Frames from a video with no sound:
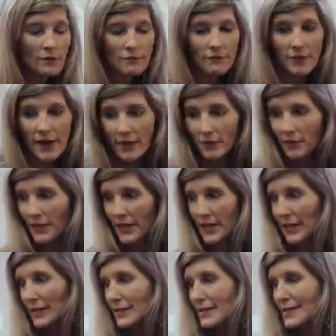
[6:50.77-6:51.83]

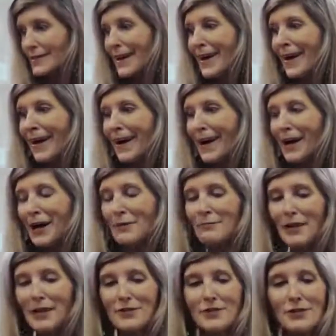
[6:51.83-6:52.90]
veterans,
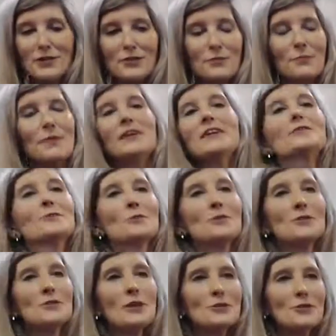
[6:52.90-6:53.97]
and she speaks
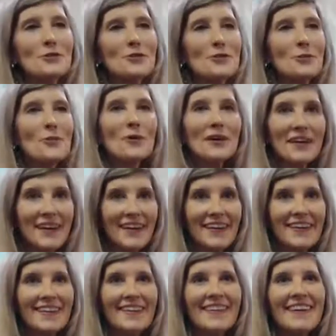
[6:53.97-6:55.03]
with such
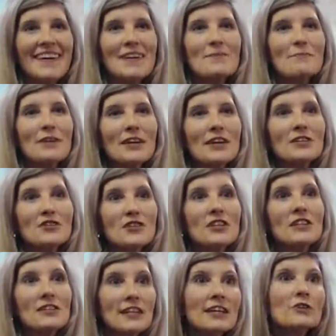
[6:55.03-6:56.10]
authority because
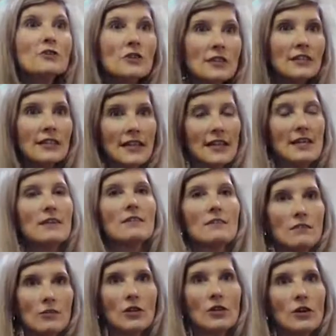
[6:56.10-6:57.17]
she literally,
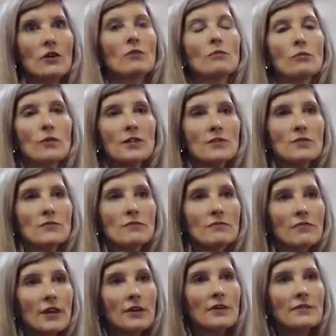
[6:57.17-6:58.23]
was
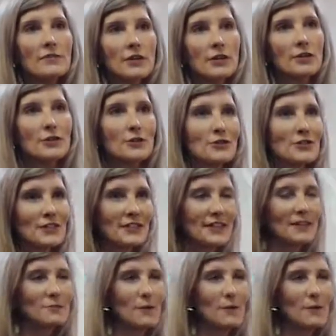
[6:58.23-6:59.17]
very, very close to death